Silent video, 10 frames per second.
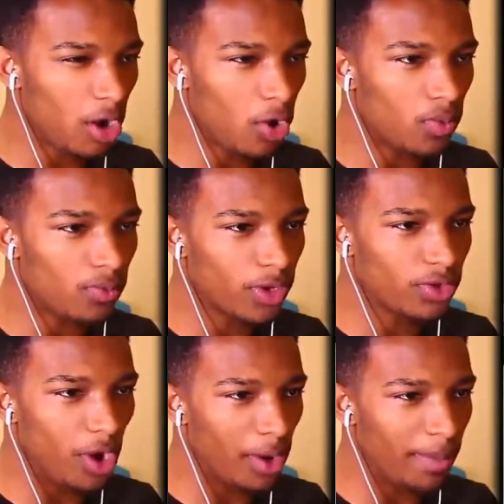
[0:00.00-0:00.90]
Oh, where
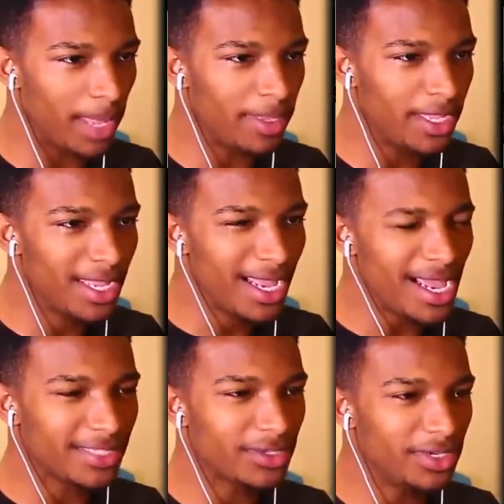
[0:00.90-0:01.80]
you going, baby?
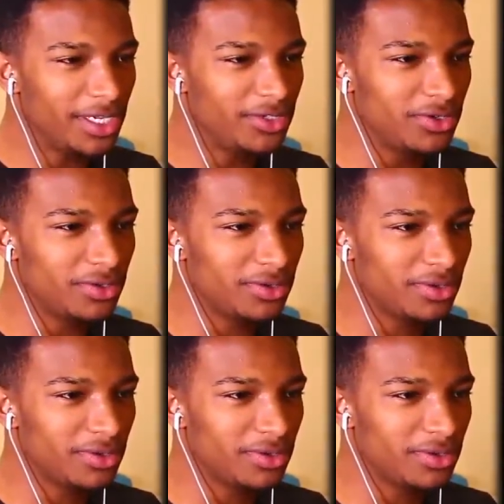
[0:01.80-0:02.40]
I still need you.